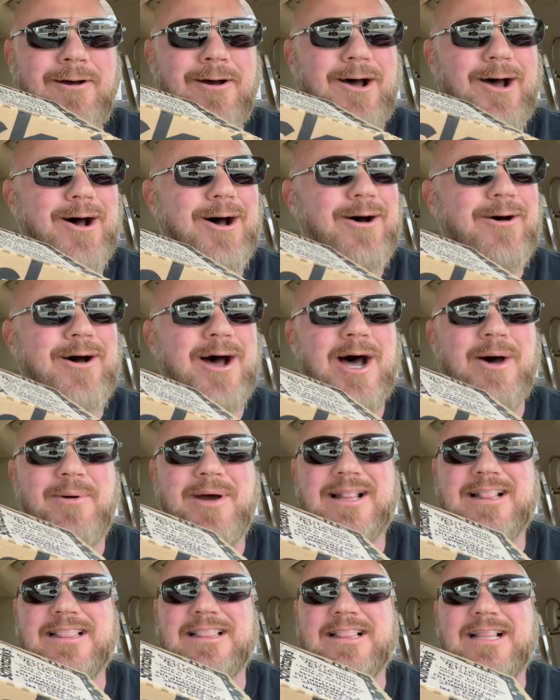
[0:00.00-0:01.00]
Oh, how I
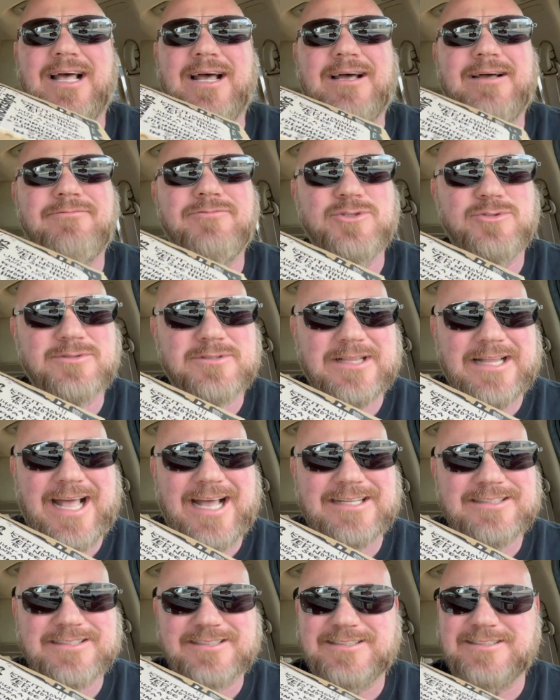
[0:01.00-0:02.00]
love you,
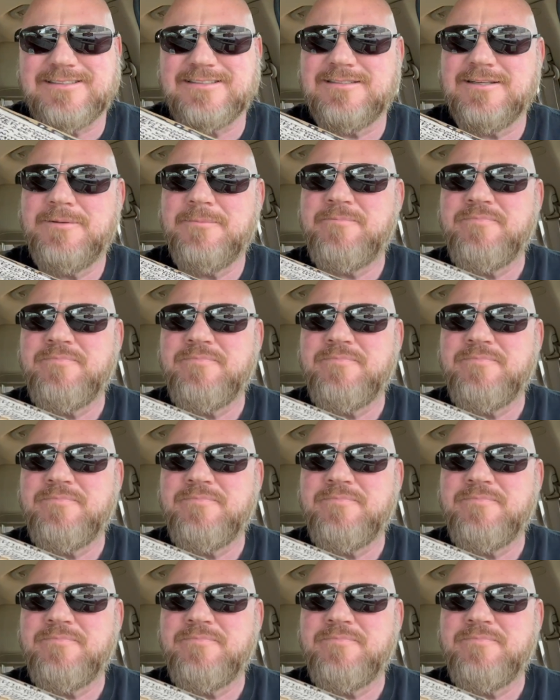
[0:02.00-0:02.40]
Schlotzsky's.